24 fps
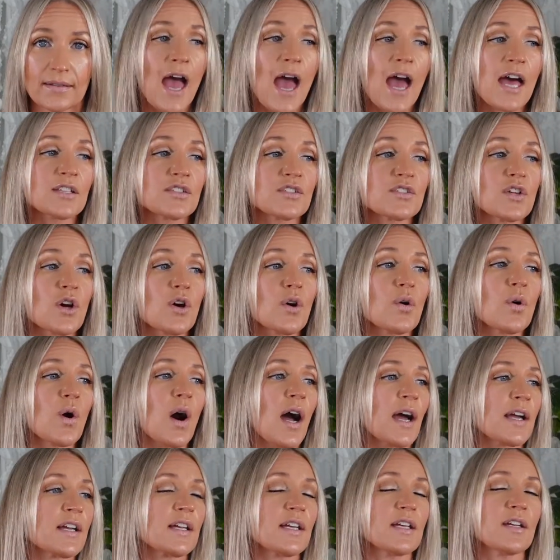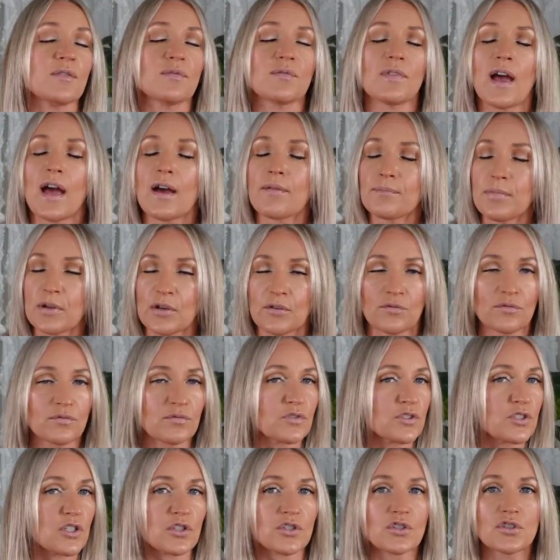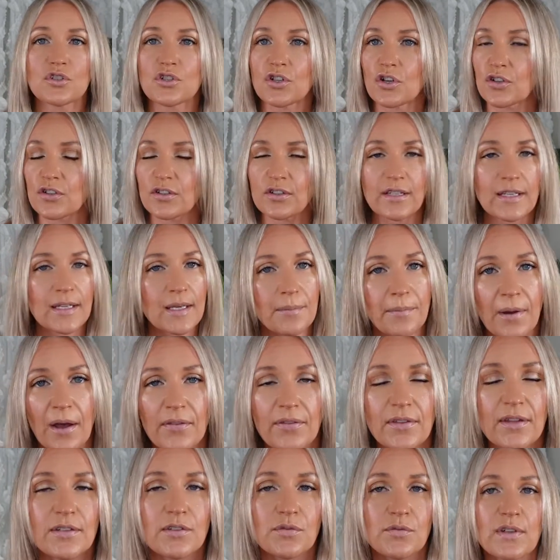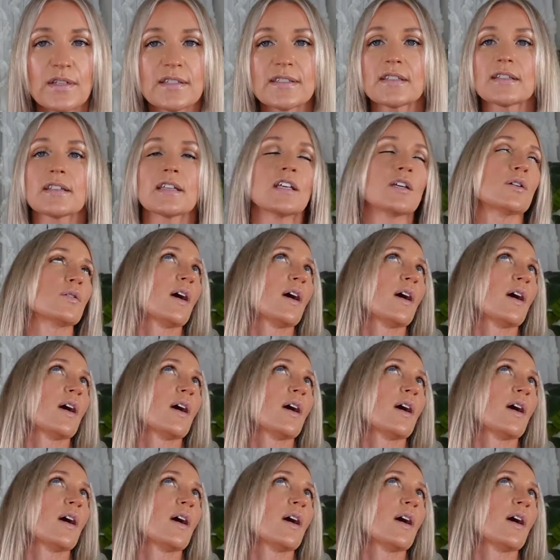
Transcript: And so I have been just journaling about this recently. You